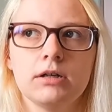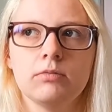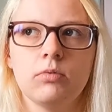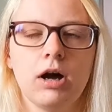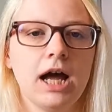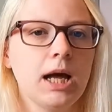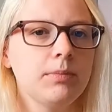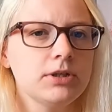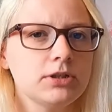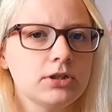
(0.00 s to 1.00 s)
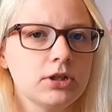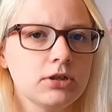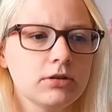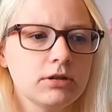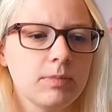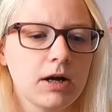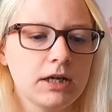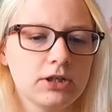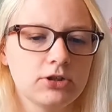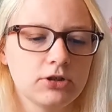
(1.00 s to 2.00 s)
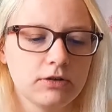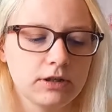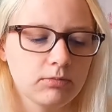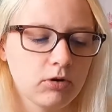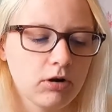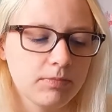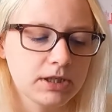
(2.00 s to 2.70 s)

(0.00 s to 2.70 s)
what happened to the Polish during the war,